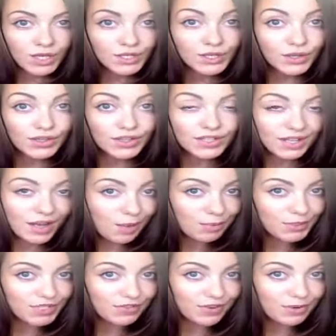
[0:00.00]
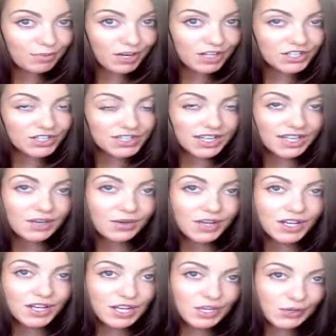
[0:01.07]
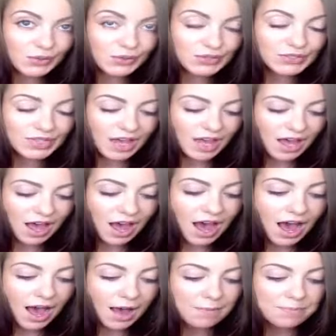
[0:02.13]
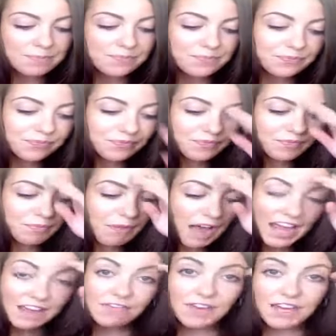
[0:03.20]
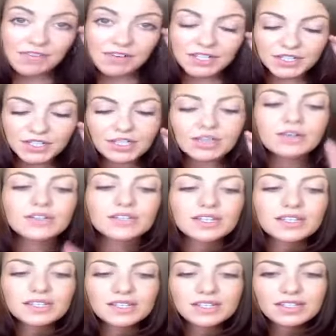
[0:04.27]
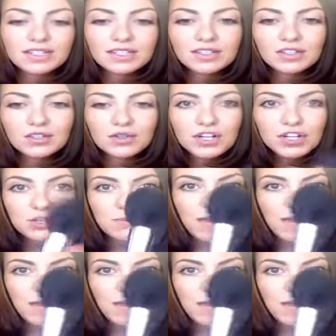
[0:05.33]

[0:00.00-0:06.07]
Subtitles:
So there's a couple different brushes that you can use. My favorite to use is this Trish